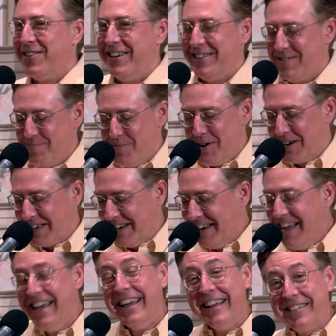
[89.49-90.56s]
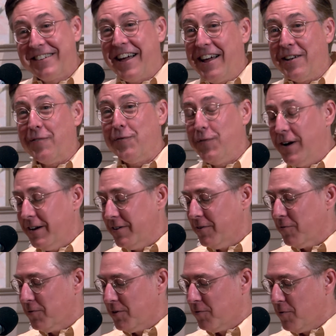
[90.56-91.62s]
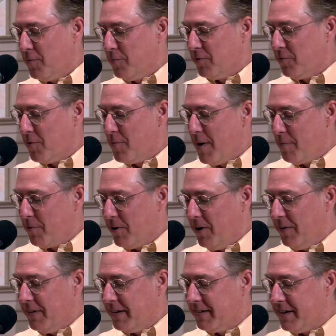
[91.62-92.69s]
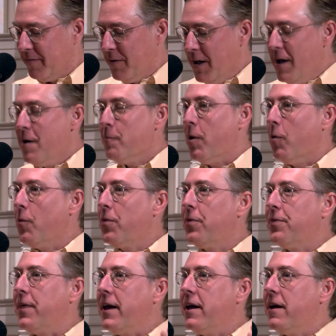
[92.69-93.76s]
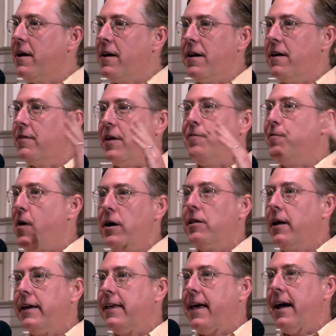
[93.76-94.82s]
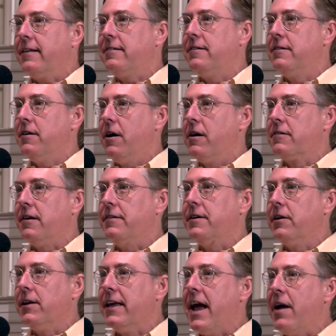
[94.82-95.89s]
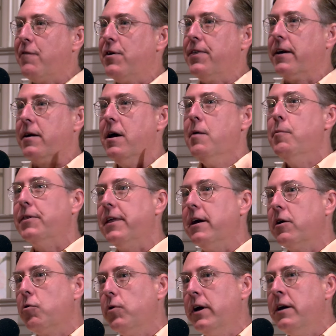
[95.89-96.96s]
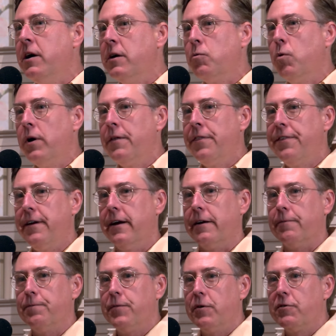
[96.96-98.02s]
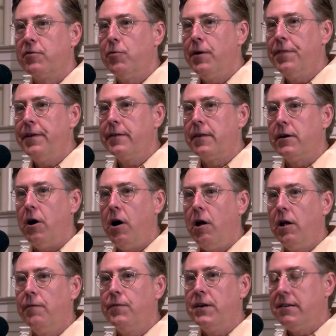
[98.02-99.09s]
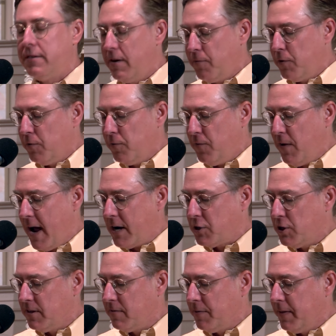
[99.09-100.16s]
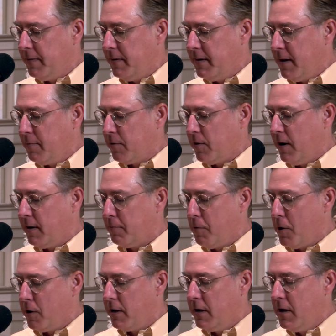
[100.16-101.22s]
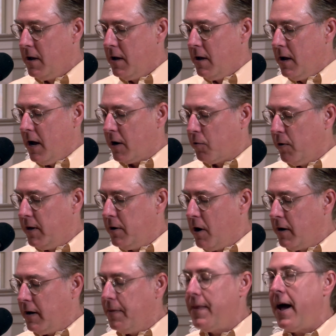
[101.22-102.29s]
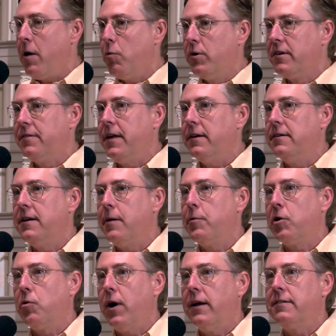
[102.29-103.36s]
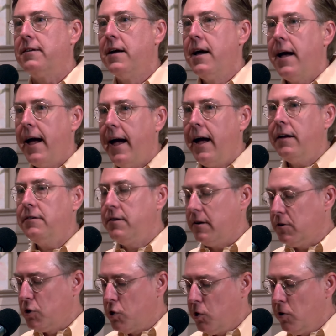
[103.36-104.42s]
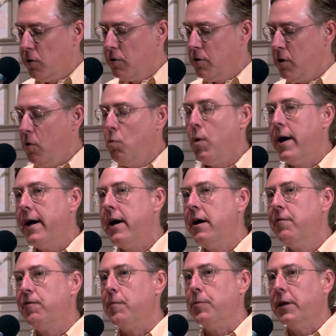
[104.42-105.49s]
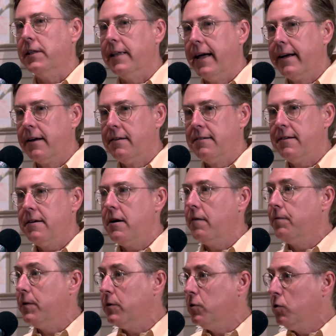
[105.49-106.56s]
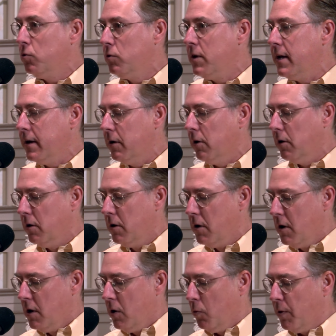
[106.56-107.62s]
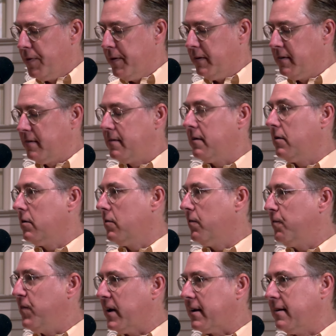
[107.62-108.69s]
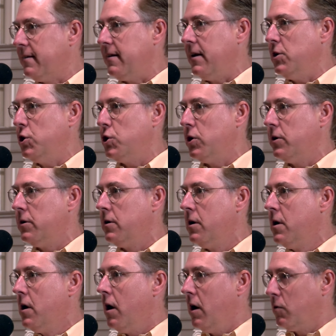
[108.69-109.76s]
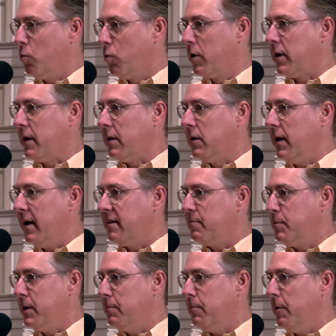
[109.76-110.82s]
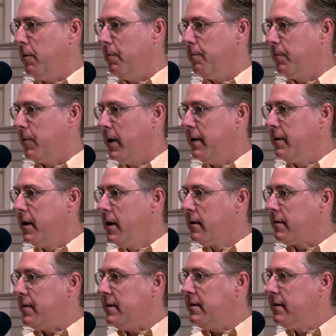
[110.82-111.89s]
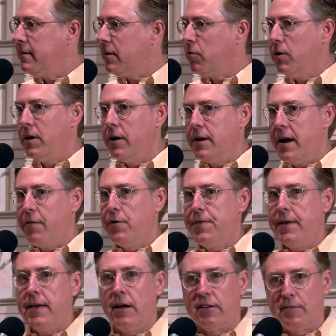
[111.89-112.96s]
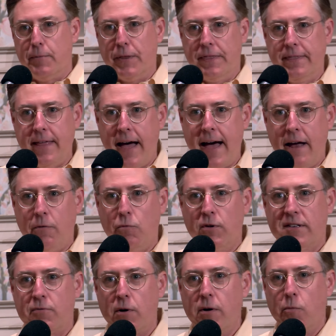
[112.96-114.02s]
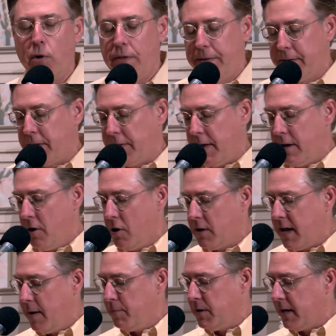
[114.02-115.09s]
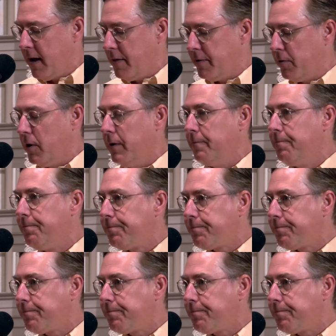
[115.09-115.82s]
read the book, and it's kind of fun to, to, to remember all this stuff. But they, they fought like cats and dogs on nearly everything, but they agreed on one thing. There was one thing that all of these different factions within the Democratic Party agreed on, and that was that Democrats had to turn away from the legacy of the New Deal with its fixation on working class people. Right? So they disagreed on everything else, but that was one, one thing that they all came together on.